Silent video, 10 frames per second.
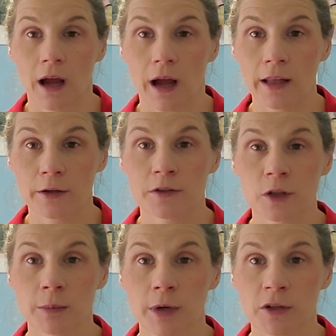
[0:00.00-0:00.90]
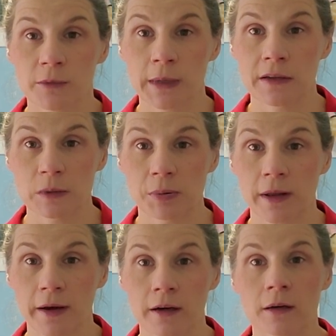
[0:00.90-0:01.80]
I learned so much from you as a
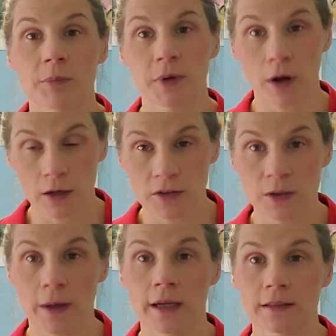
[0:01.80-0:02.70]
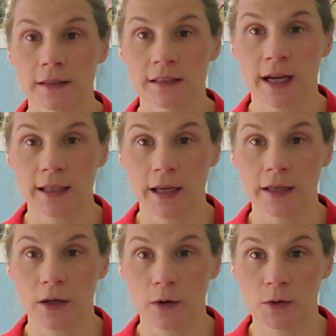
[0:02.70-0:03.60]
player, but also as a
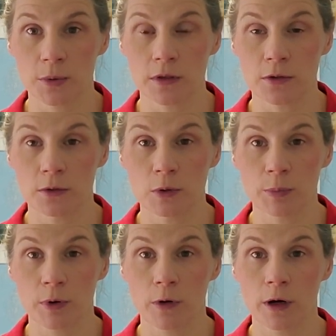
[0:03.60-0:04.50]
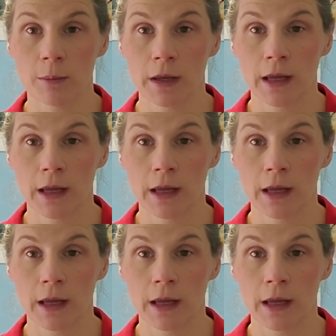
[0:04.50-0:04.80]
sideline coach with the junior program.